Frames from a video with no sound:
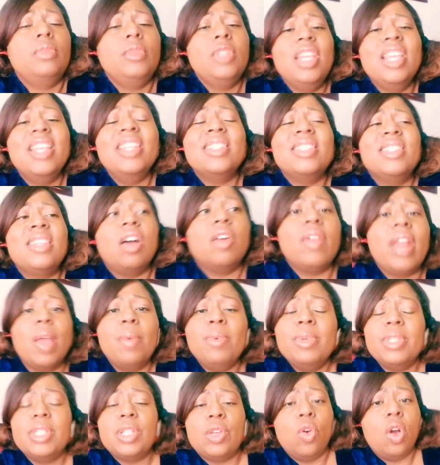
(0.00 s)
And so they
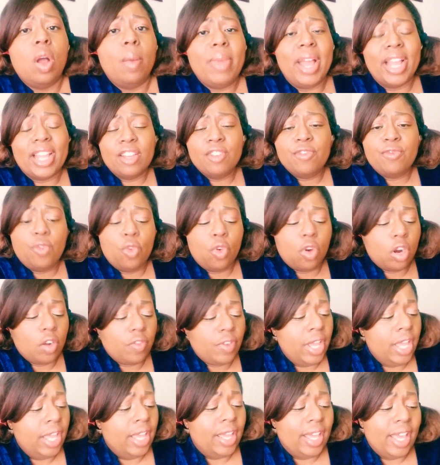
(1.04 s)
was going back and
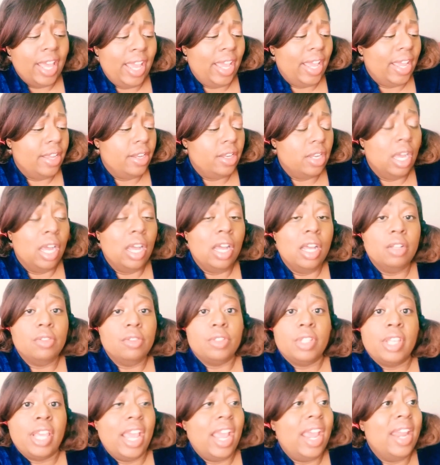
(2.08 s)
forth, and
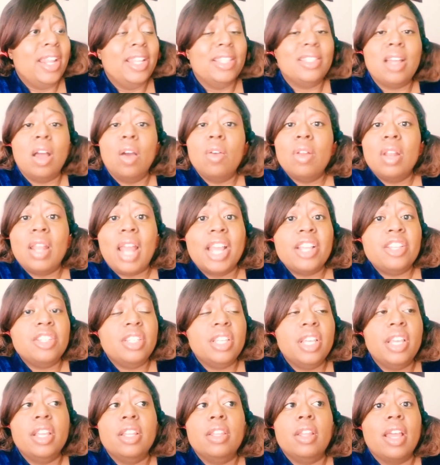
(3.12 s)
Candy told her like
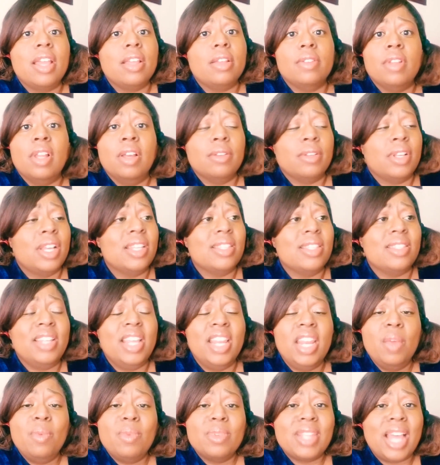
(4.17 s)
shit, like because
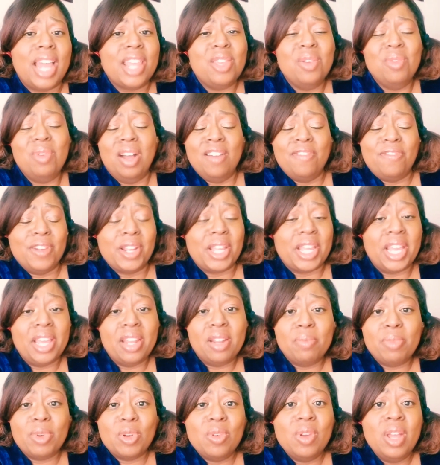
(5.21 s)
Nene was like, you
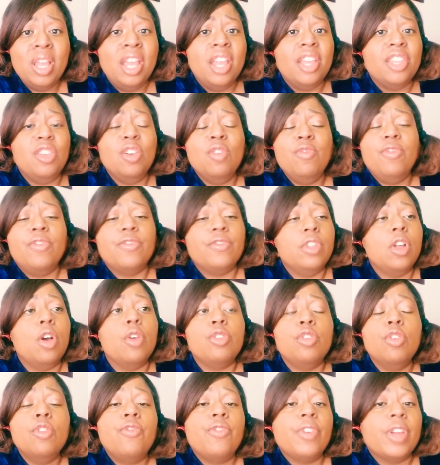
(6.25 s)
unforgettable, you
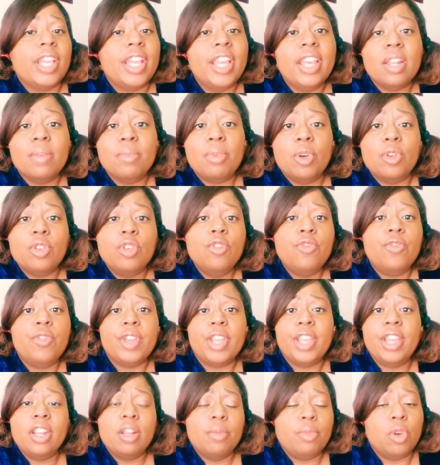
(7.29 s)
forgettable,
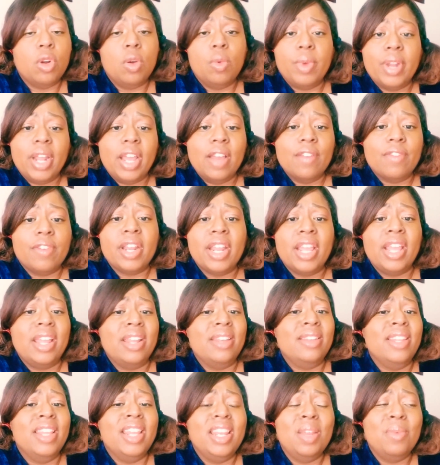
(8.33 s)
or whatever.
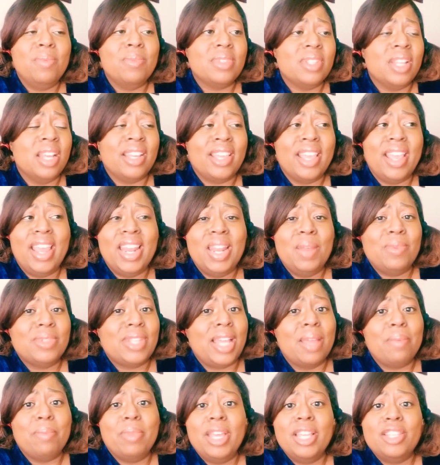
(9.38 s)
And then Candy was
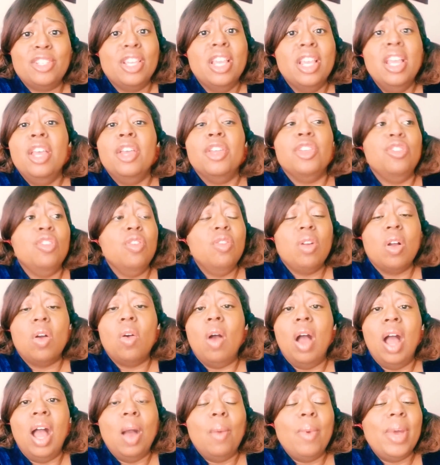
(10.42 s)
like, bitch, you
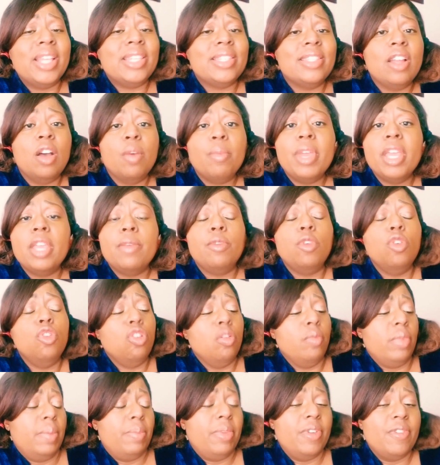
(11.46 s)
gonna always know me. You
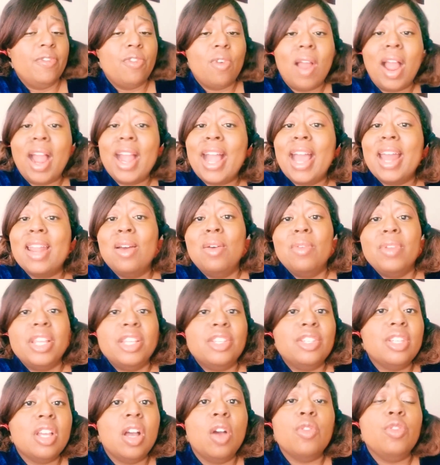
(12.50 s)
knew me before I got on
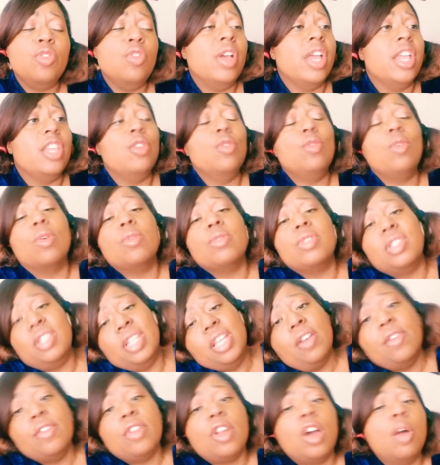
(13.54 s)
this show. You gonna
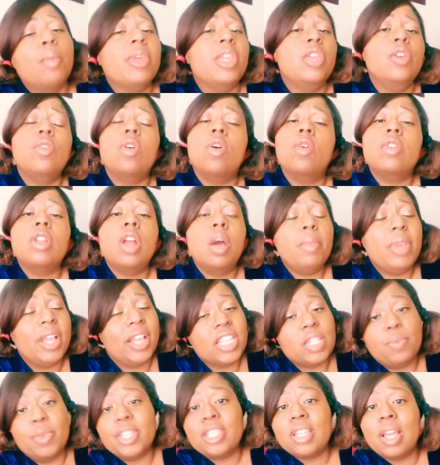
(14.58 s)
still know me. You gonna know me
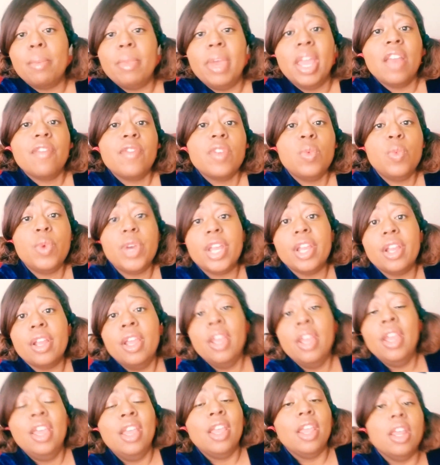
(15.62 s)
because bitch, I'm
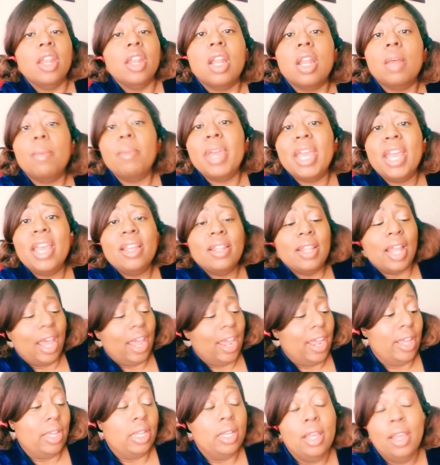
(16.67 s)
everywhere. You I mean?
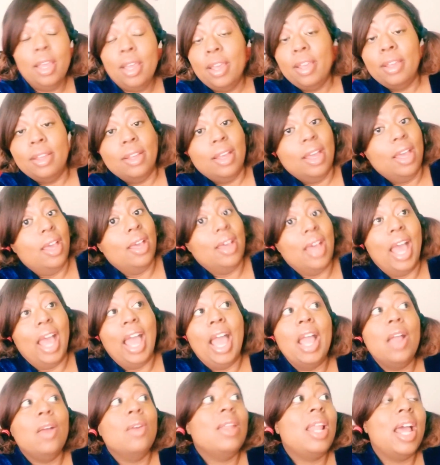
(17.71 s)
Like,
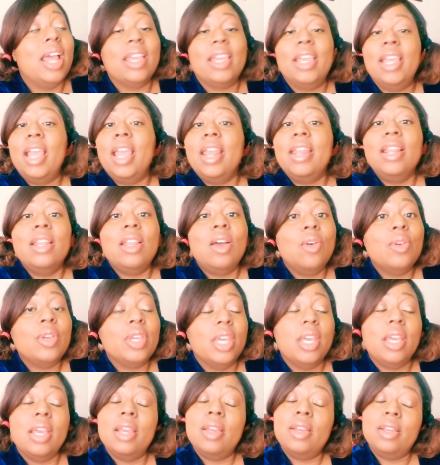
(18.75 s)
I ain't gonna lie, Candy low
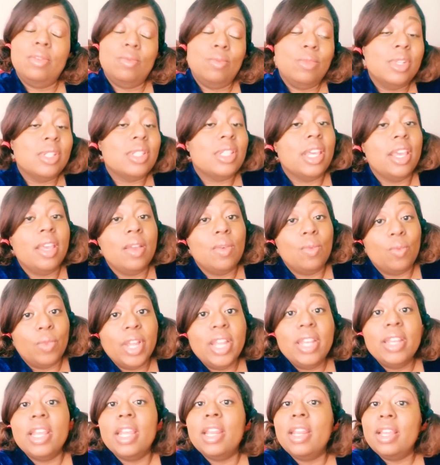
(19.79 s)
key was getting
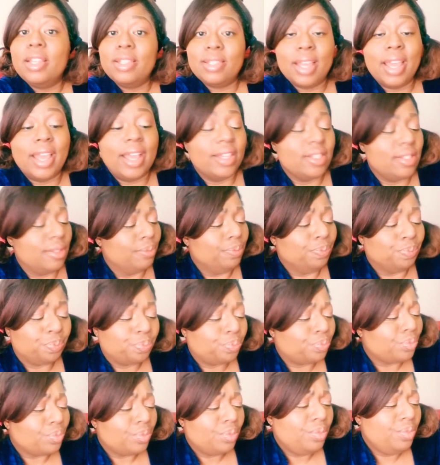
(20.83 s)
with Nene's ass,
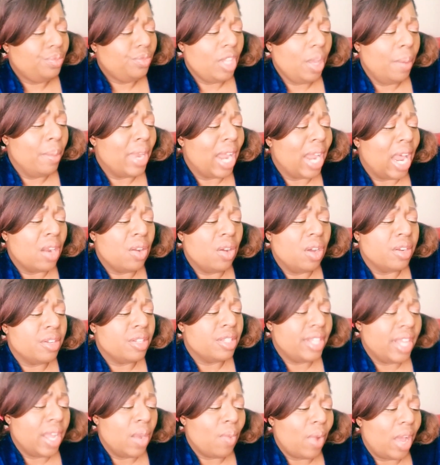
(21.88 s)
but I don't
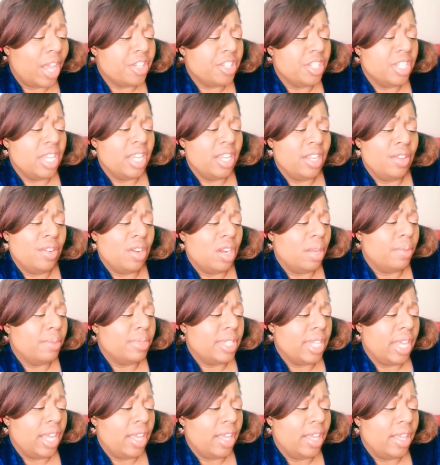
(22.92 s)
understand why she, you know what I'm
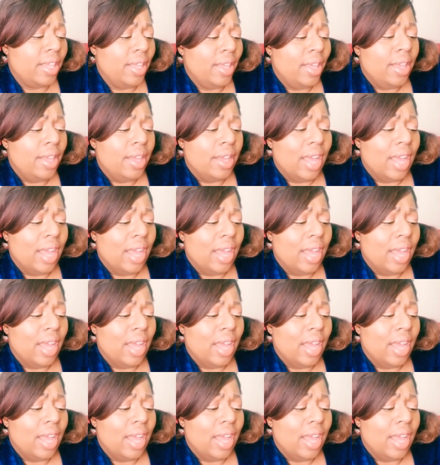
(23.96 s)
saying?